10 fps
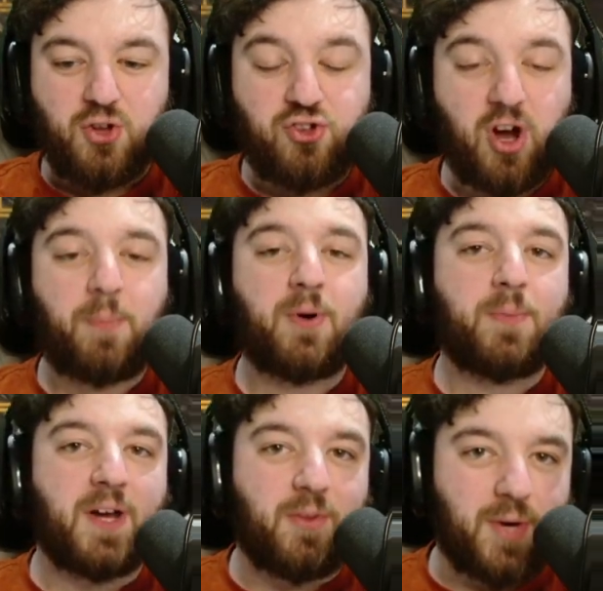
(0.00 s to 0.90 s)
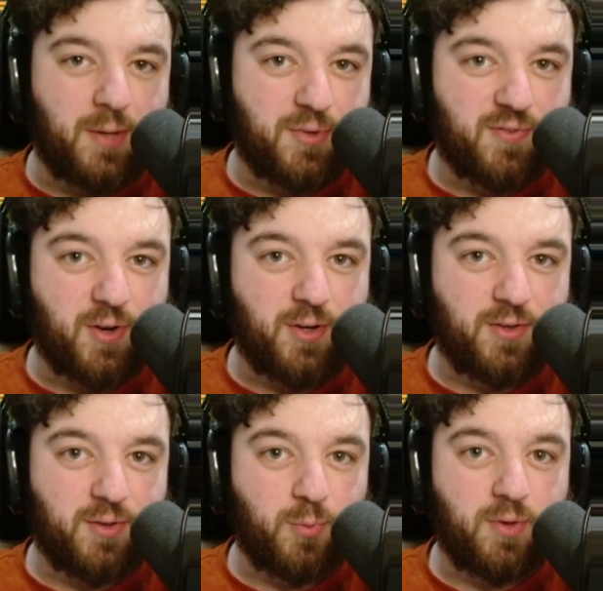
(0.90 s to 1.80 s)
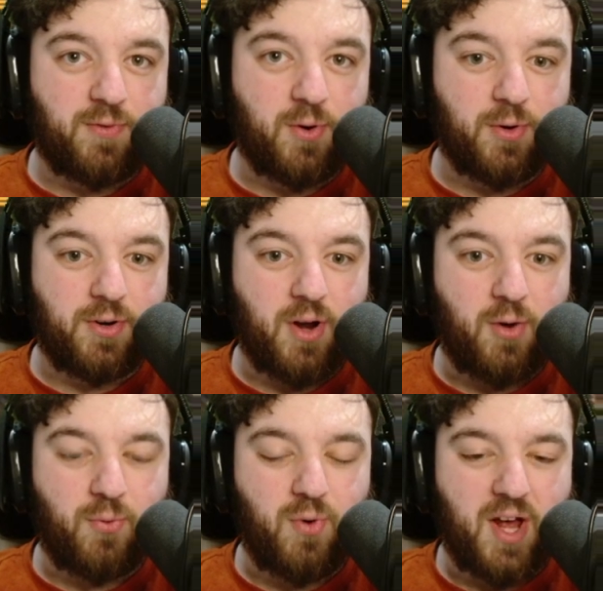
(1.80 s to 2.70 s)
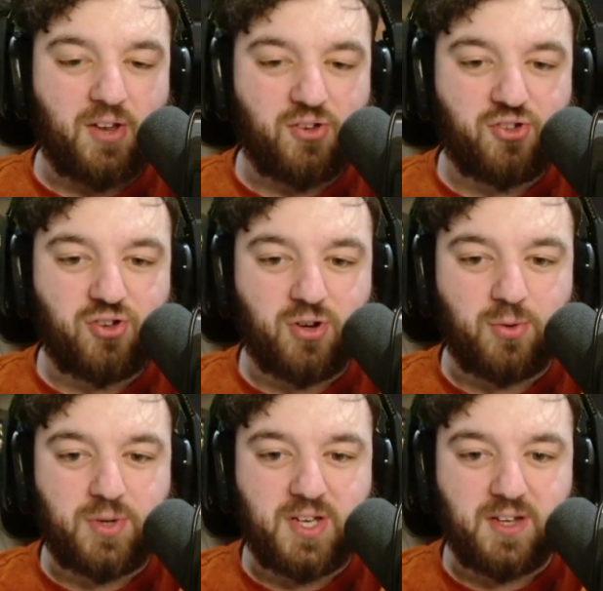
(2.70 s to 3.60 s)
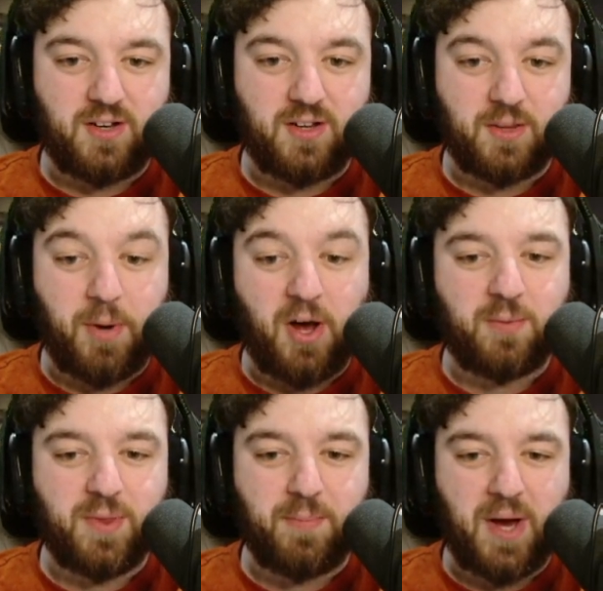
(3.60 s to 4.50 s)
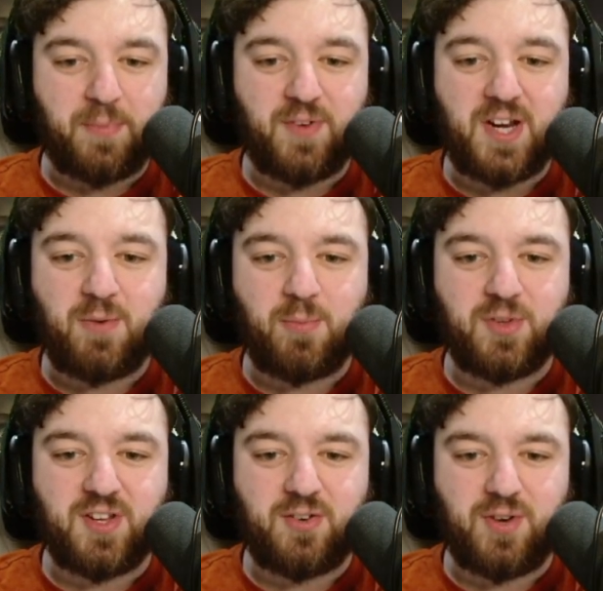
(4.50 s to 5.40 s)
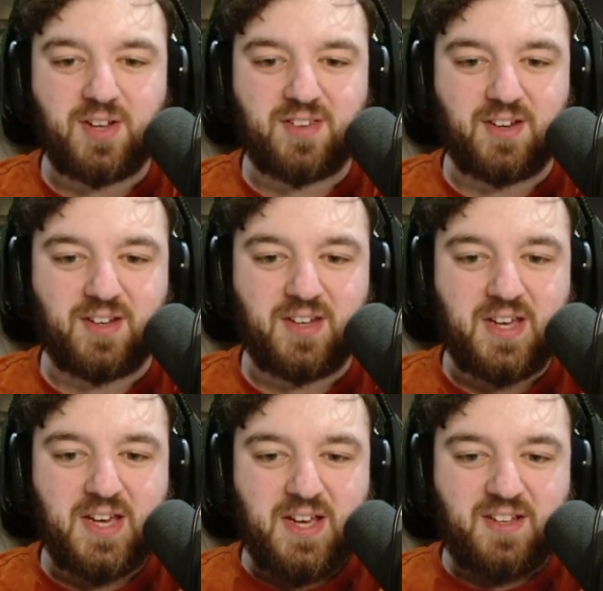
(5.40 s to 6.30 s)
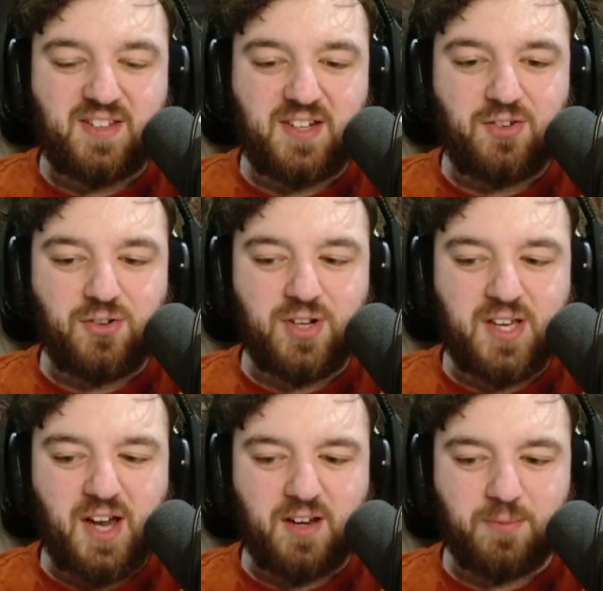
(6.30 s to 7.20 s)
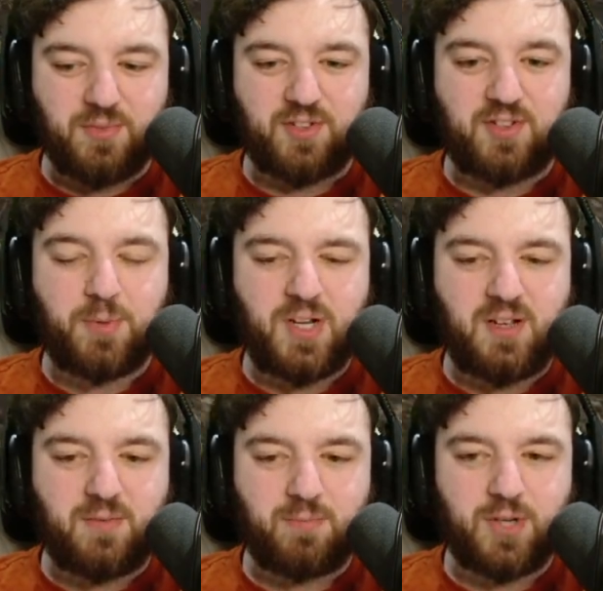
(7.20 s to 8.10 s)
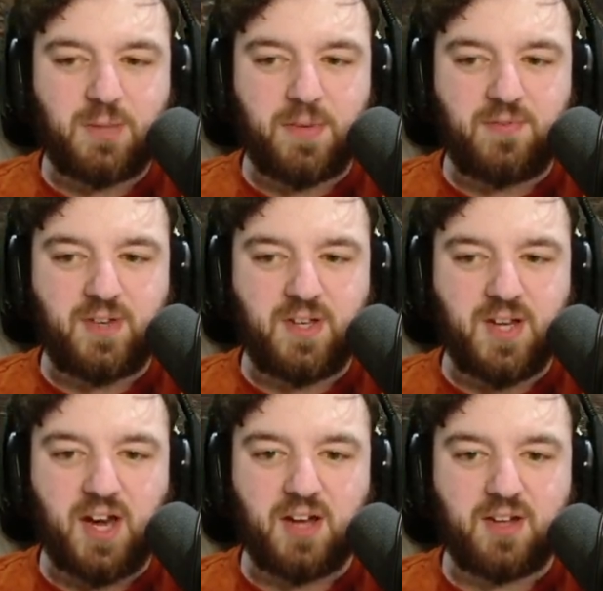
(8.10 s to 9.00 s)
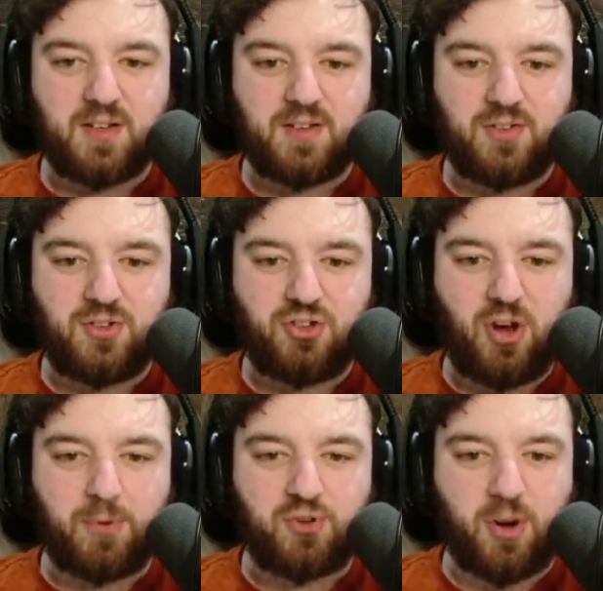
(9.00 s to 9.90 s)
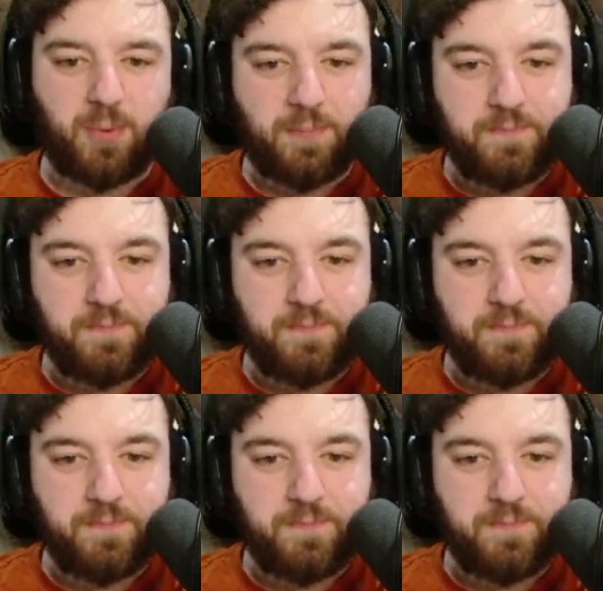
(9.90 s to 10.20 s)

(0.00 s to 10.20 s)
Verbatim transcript: Chopper, by the way, was found at the Wolfhorn Ranch, located at the bottom of the map. If anyone was interested in seeing unique items, it's pretty, pretty beefy uh, chopper chopper.